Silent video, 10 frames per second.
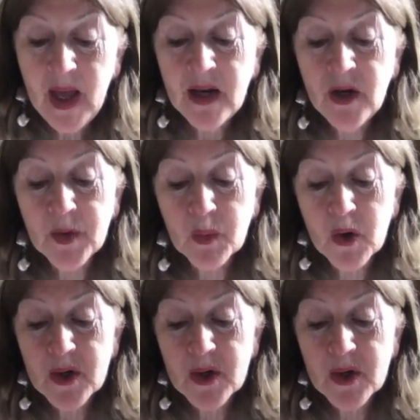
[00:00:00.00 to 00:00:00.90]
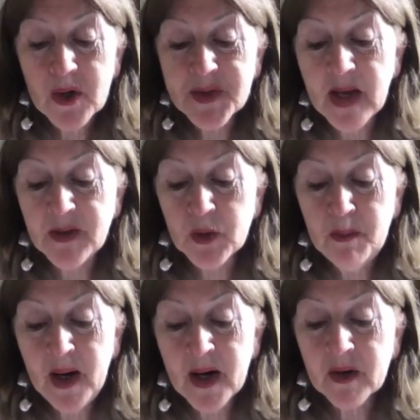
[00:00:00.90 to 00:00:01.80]
In other words, in
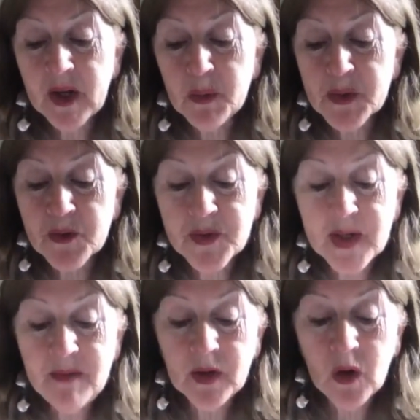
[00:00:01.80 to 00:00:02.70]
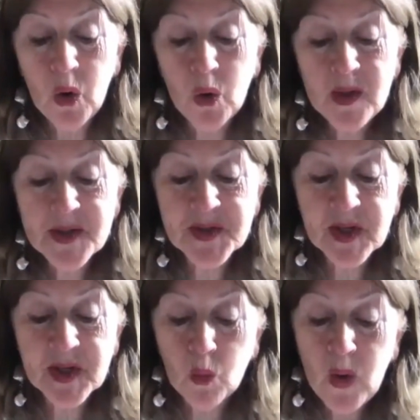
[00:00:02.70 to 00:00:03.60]
Saint-Omer, he was receiving a
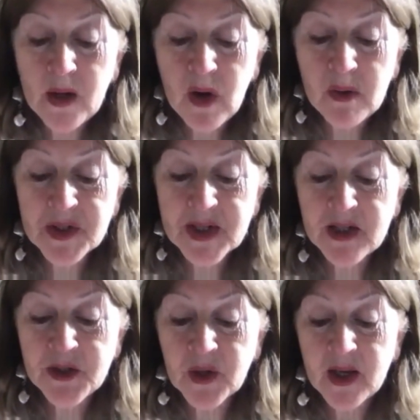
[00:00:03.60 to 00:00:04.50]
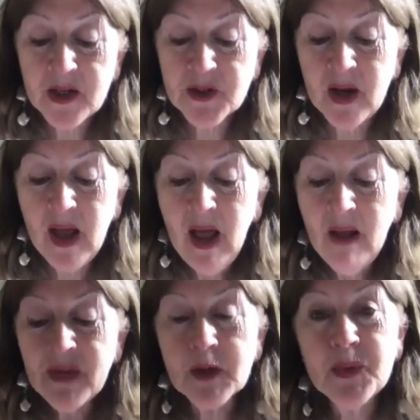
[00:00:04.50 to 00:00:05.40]
holistic, well-rounded education
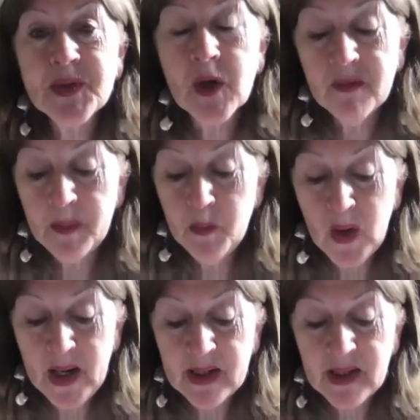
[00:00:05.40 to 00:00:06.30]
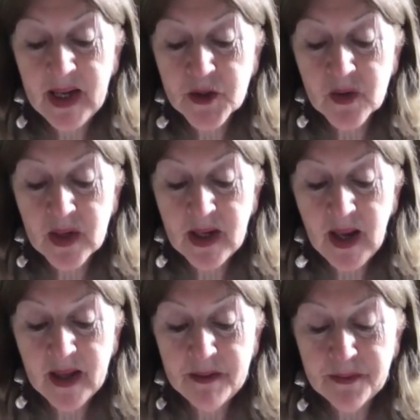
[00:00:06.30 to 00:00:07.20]
that would serve him well later in
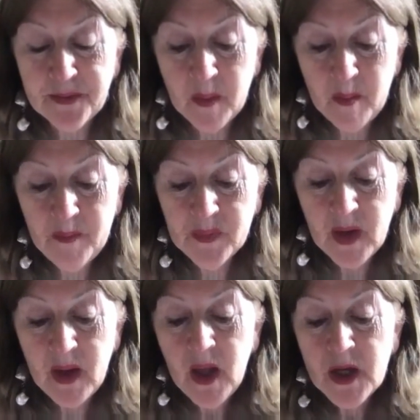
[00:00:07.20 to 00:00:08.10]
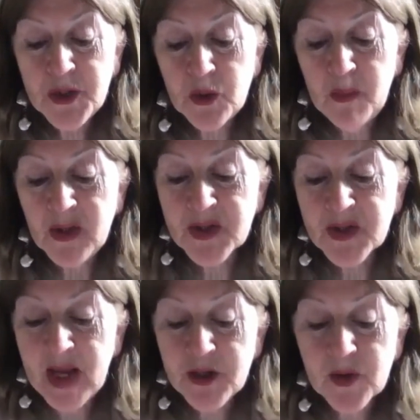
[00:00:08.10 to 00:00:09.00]
life. 2 months
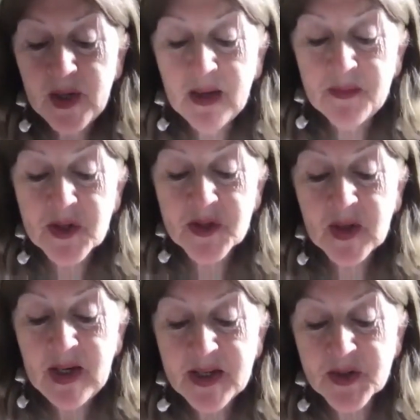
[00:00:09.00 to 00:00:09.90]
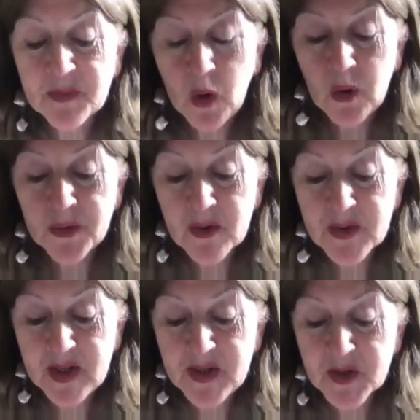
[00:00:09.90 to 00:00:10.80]
later, he gives us the list of
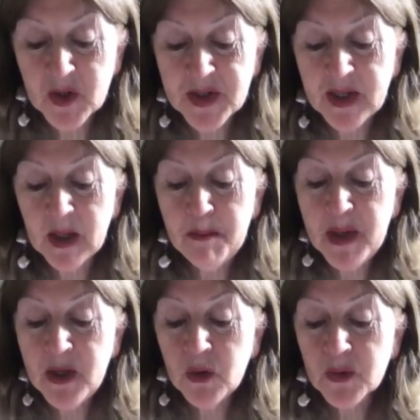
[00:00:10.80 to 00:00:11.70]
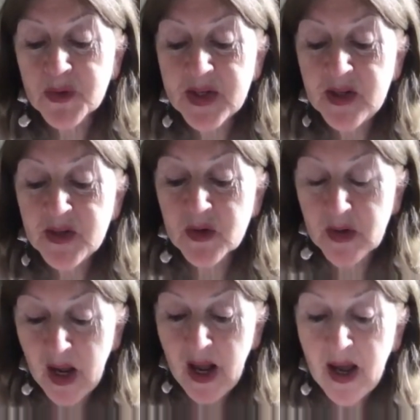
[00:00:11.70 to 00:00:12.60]
authors he's studying: Mignot, Caesar,
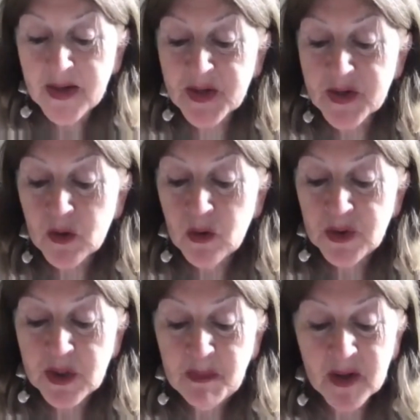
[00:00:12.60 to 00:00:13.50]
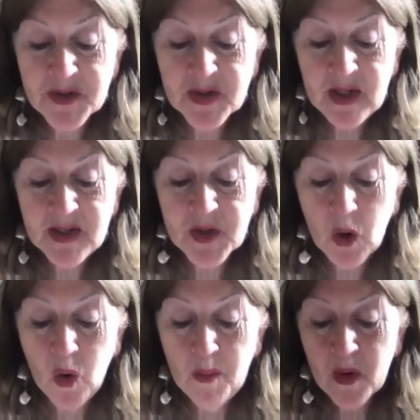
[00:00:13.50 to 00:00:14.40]
Cicero, Demosthenes,
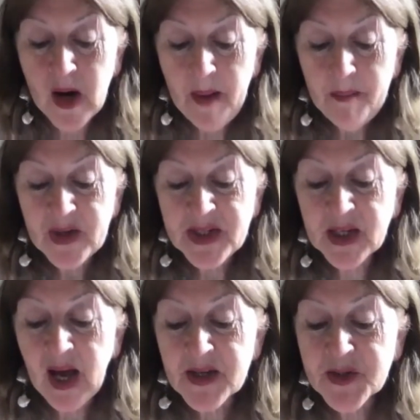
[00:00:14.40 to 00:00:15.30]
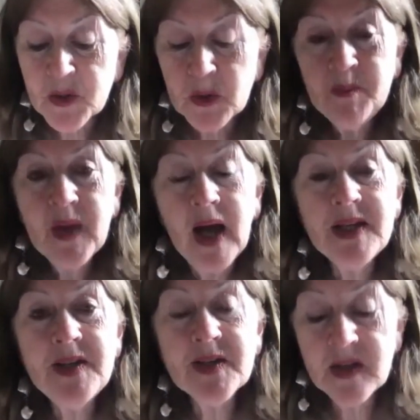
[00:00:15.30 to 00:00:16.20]
Homer, De Gasso,
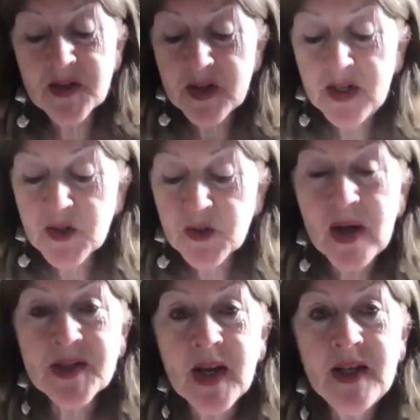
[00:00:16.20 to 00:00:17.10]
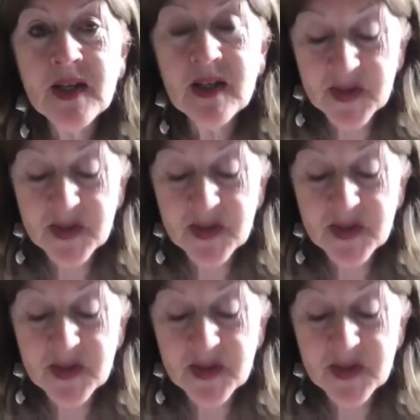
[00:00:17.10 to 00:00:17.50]
and he says that he's translating